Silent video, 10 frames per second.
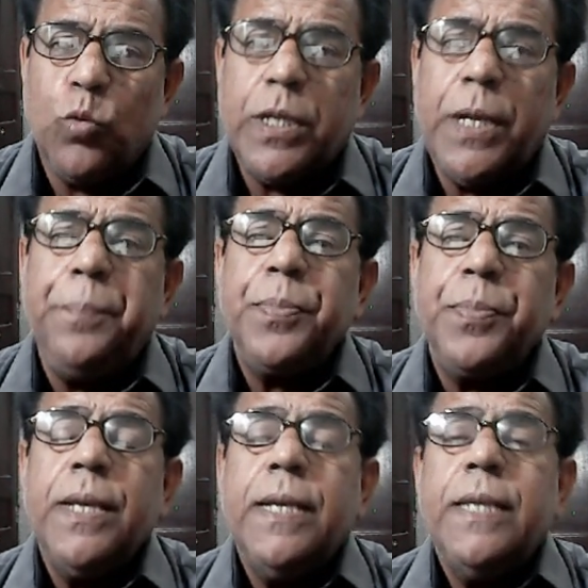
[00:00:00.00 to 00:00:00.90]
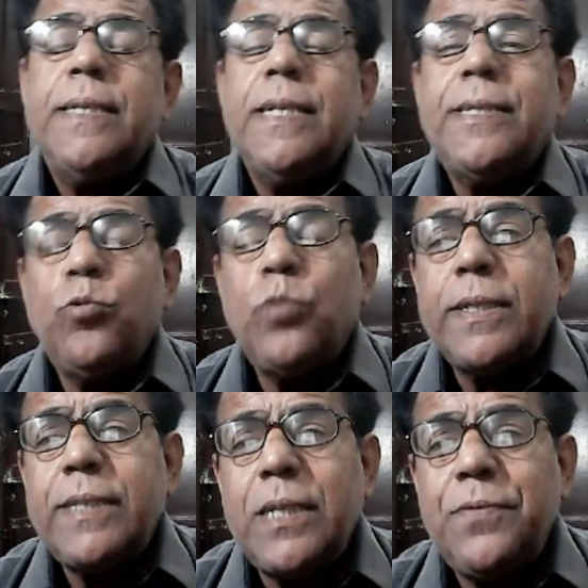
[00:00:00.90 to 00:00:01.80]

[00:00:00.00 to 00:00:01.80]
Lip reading: Okay, dear students, here